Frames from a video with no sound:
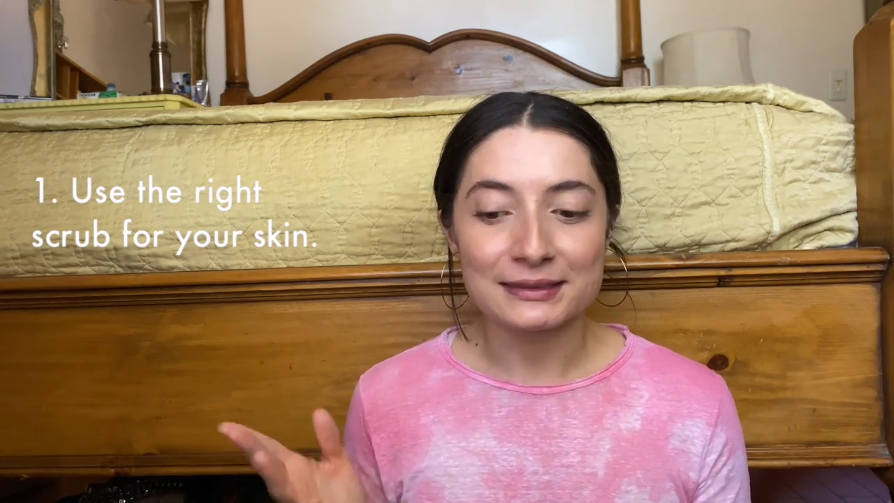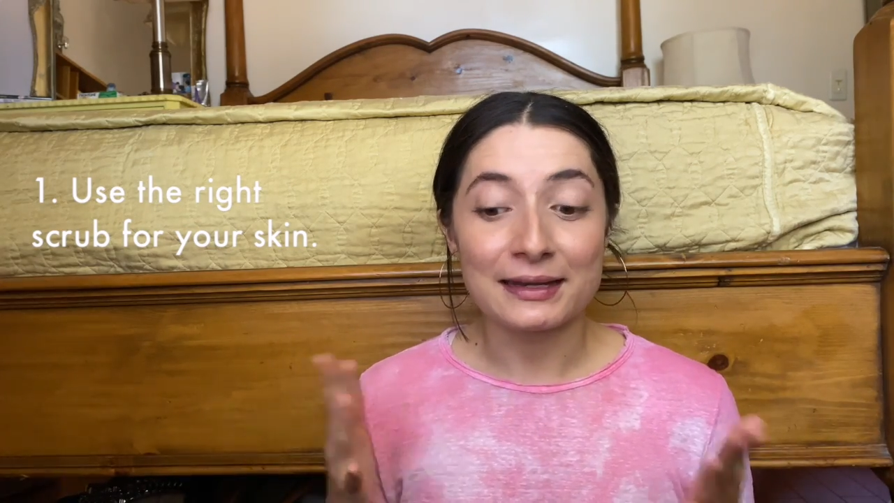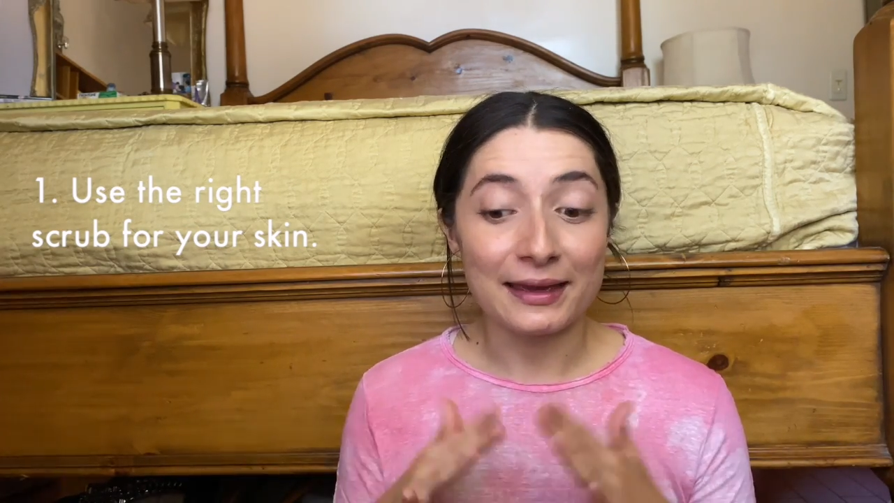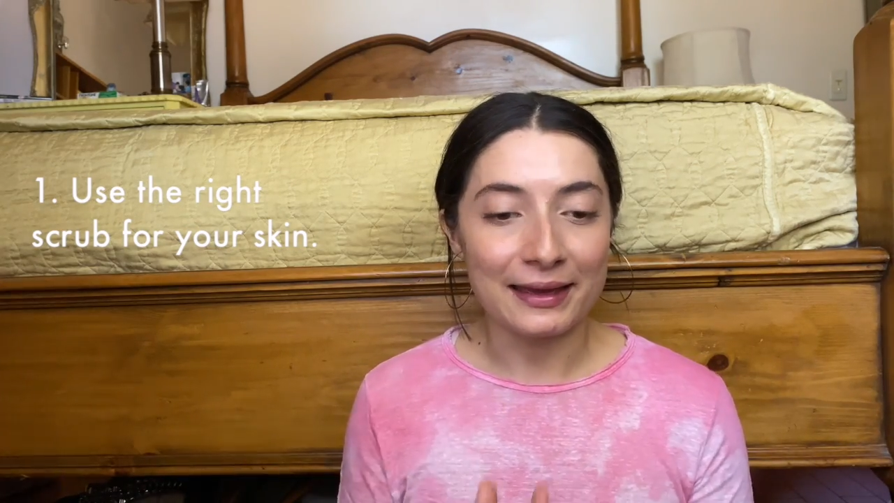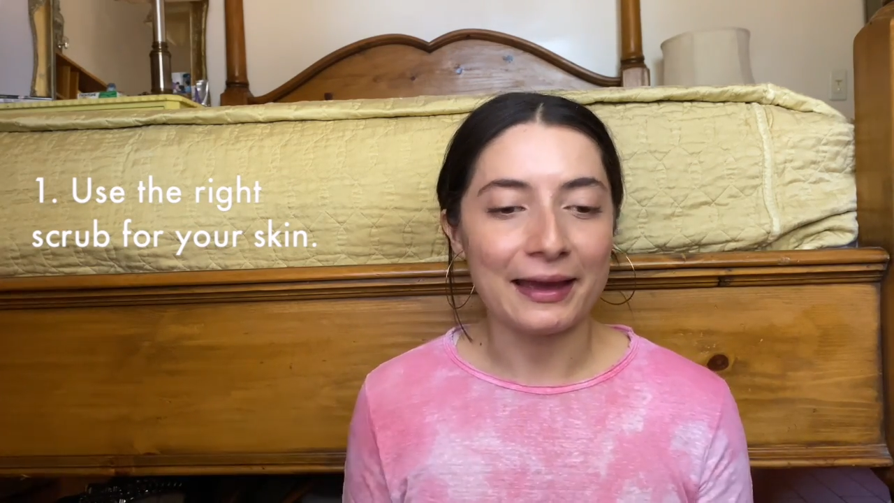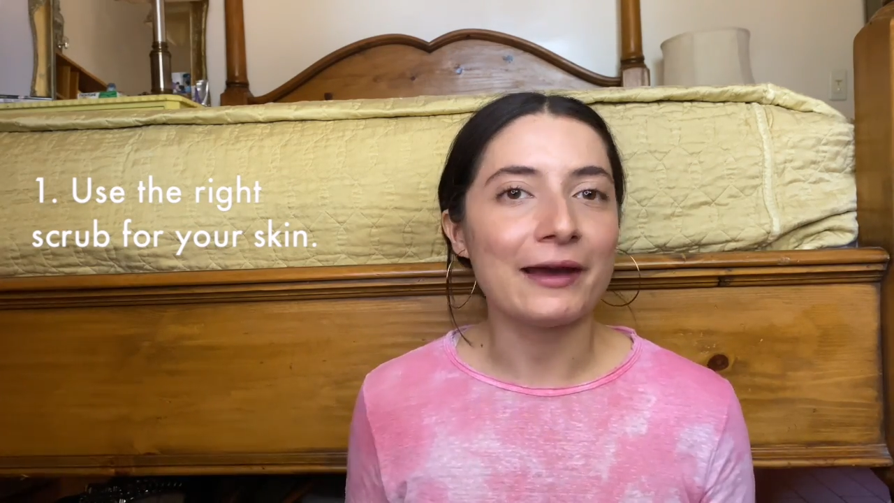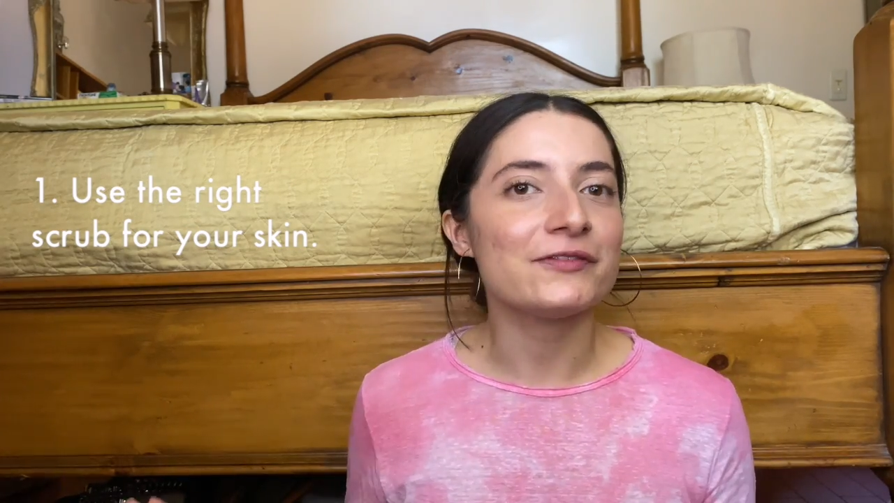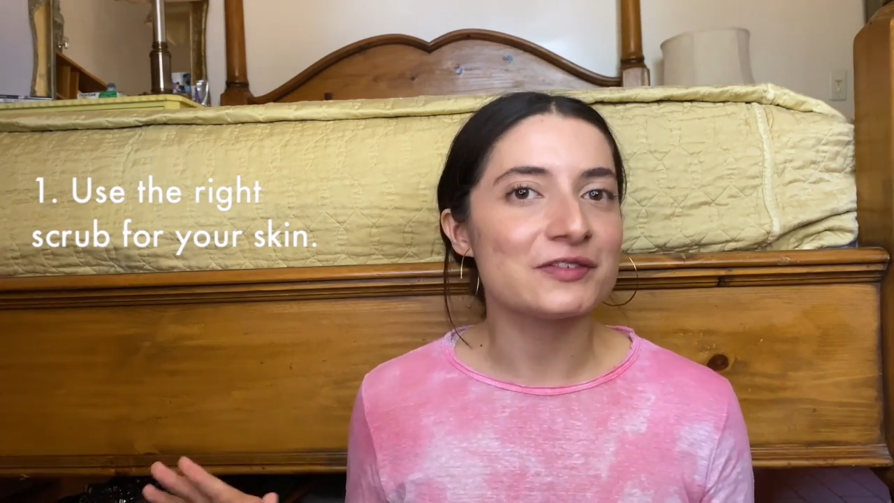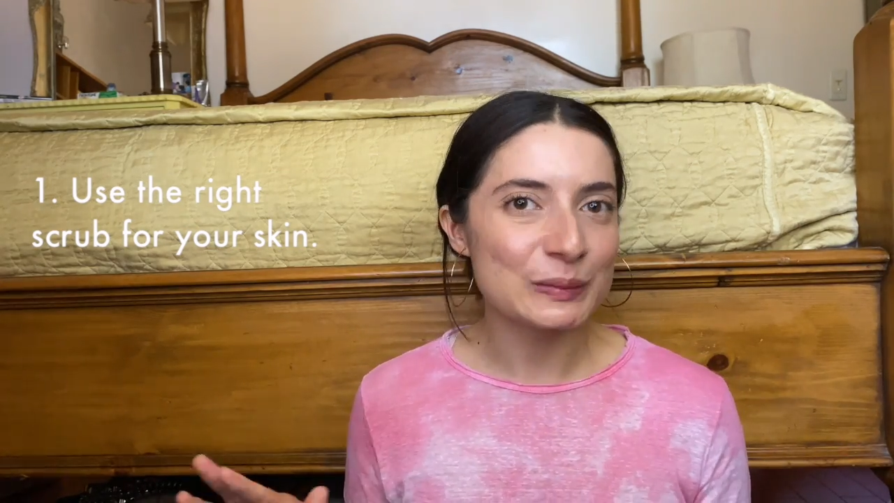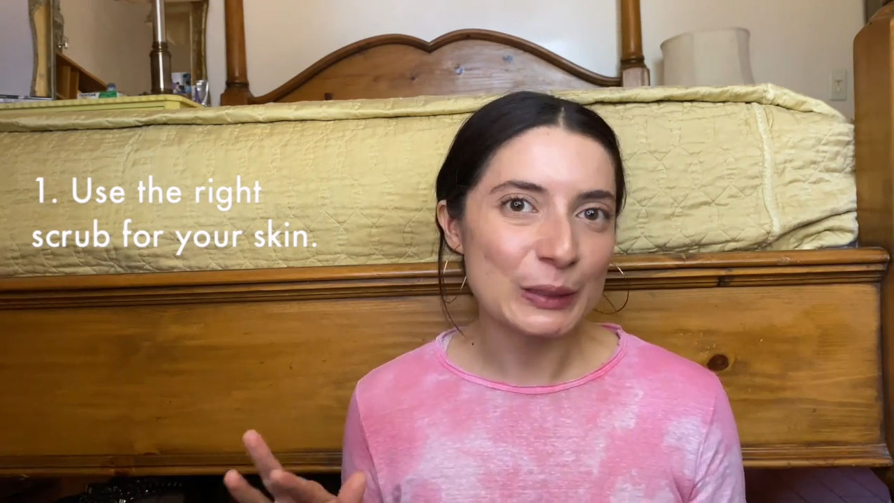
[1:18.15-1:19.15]
and I have
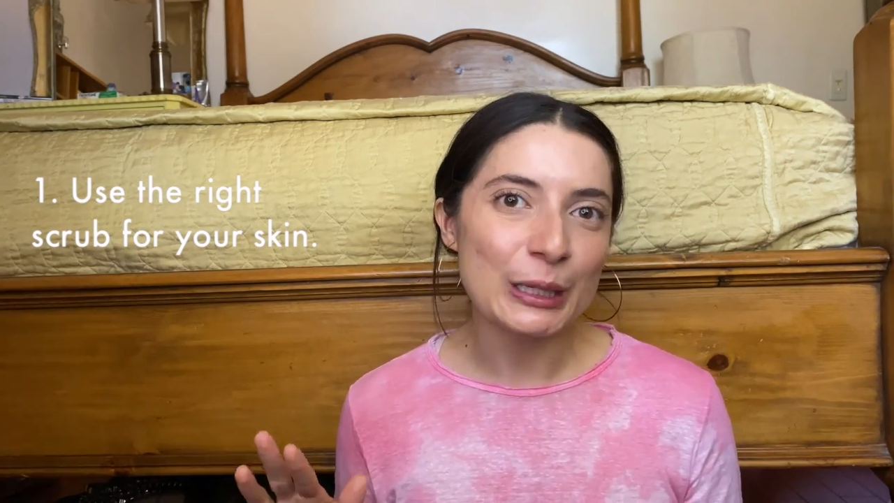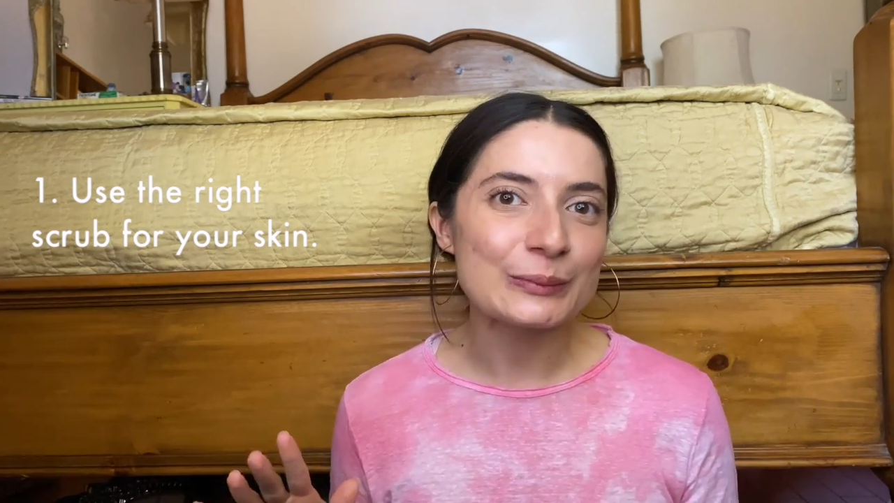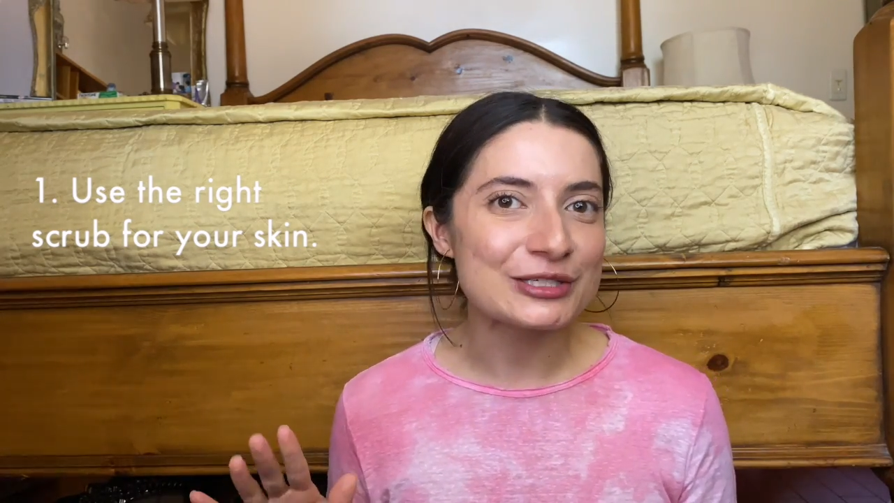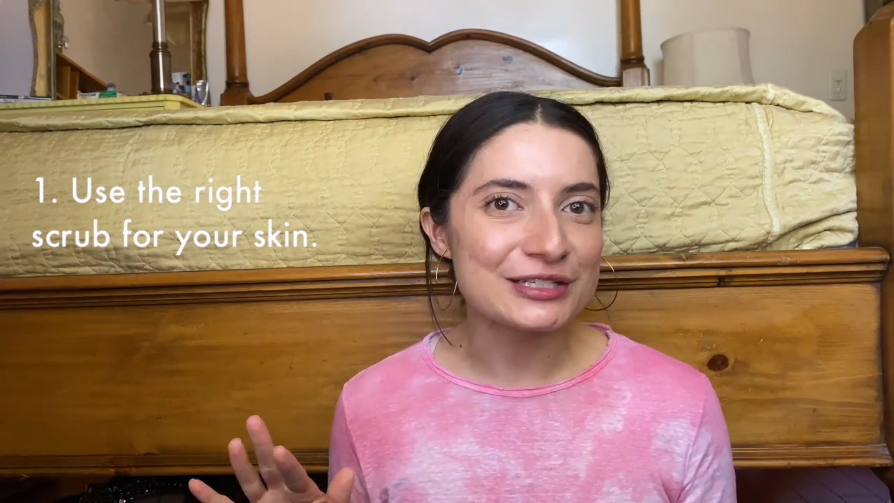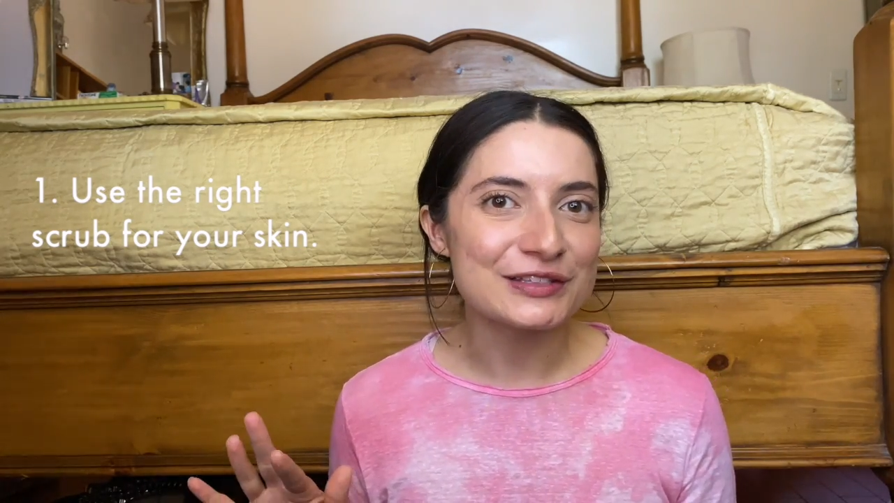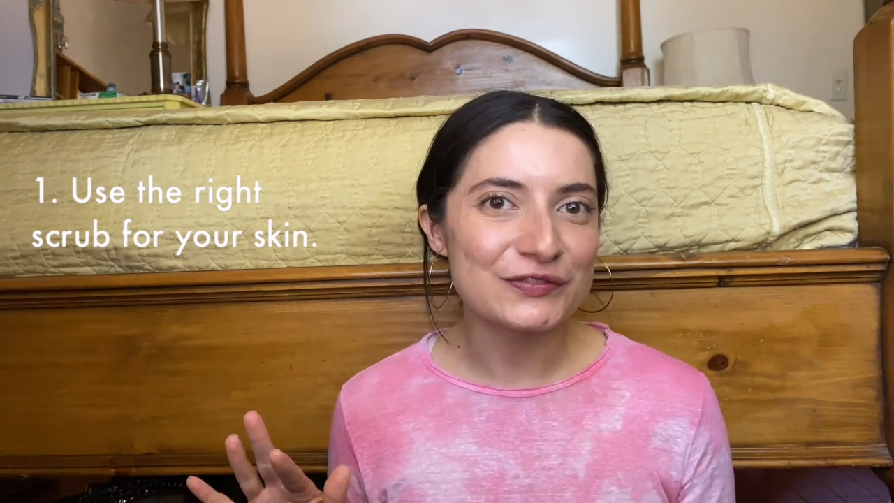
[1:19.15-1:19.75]
some options